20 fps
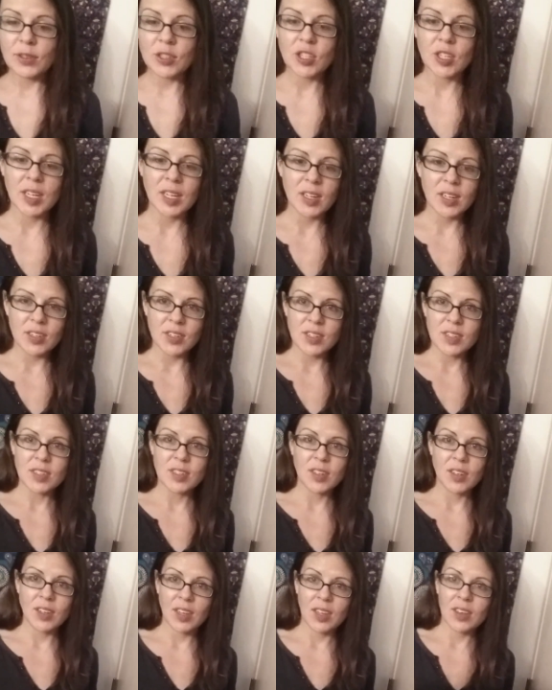Cheers
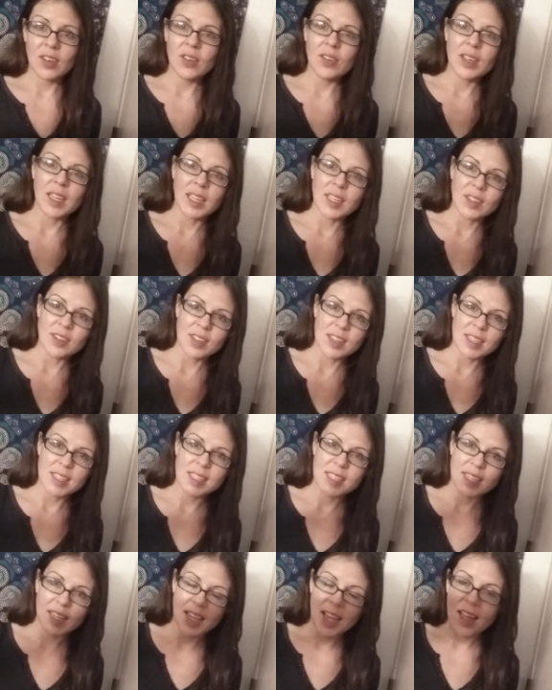to you. We can do
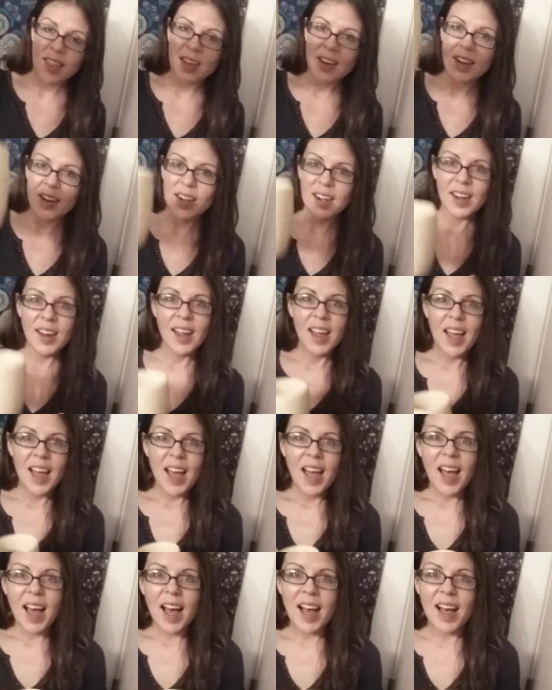this together.
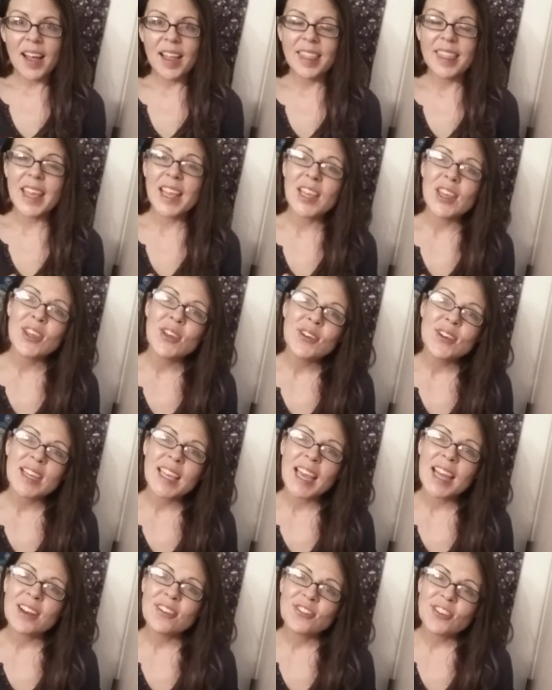Uh, thank you
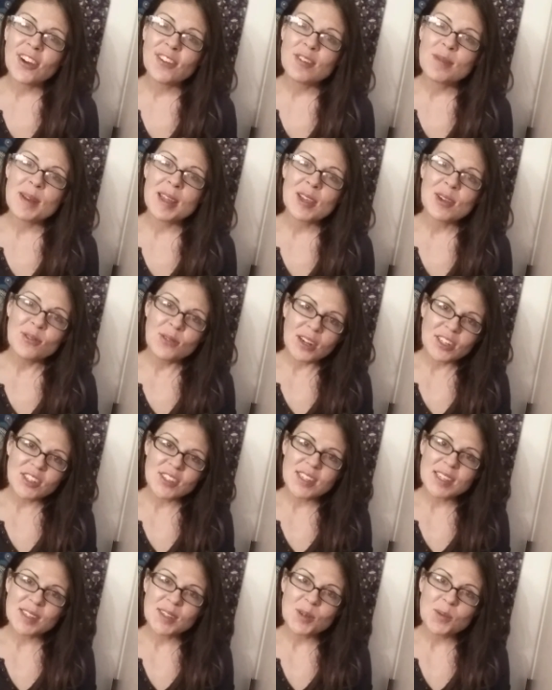again for everybody who
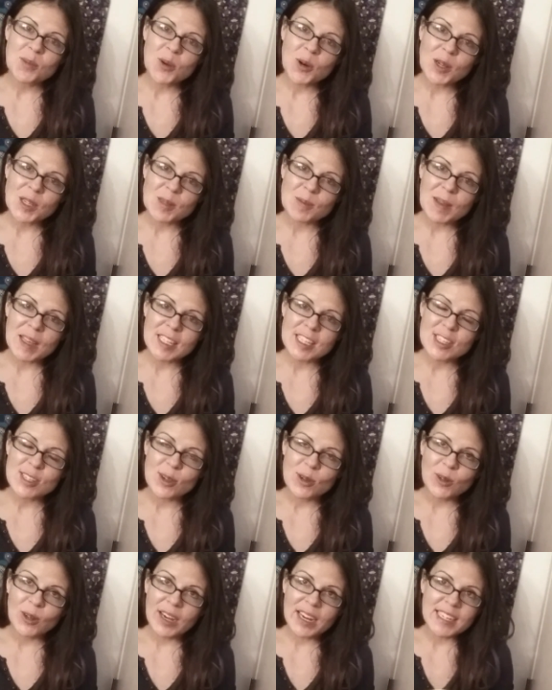watches and supports me. It's
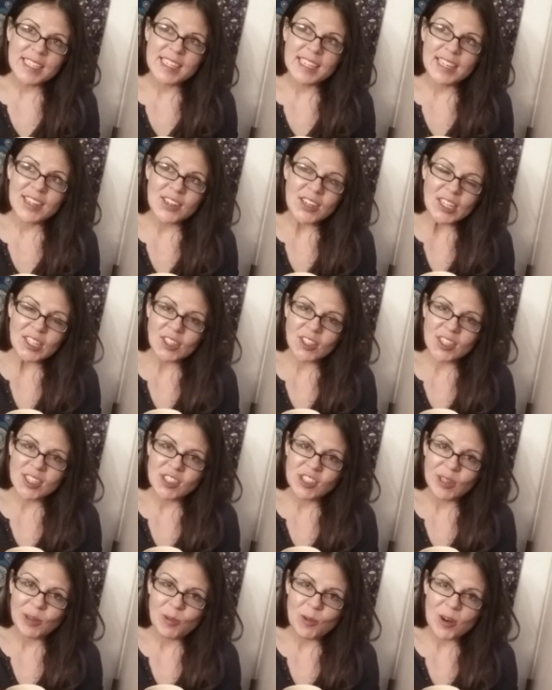so great to hear
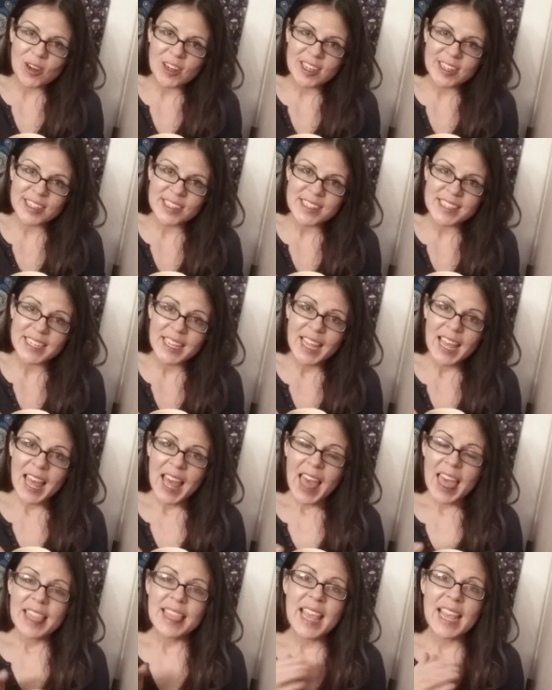encouraging words.
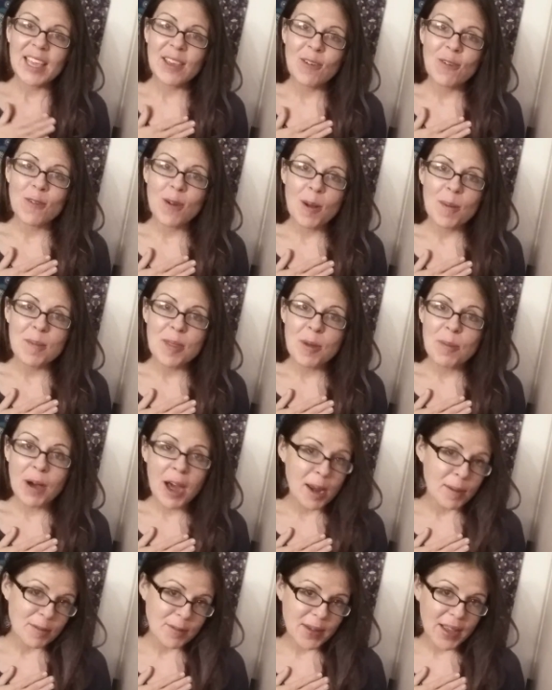Thank you from the
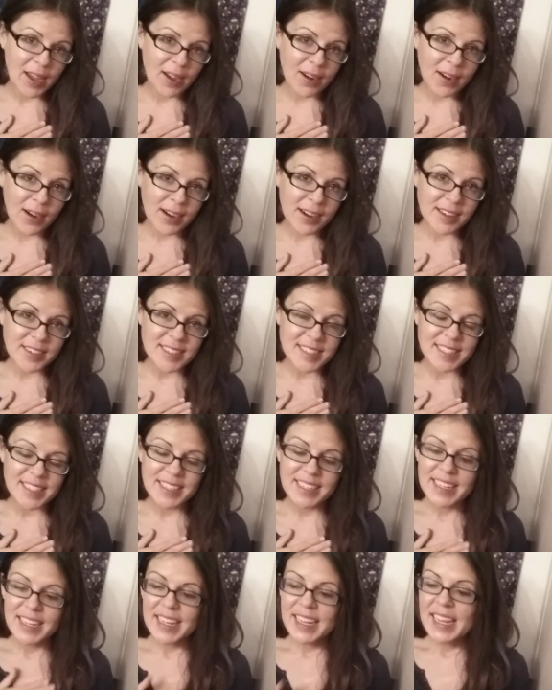bottom of my heart.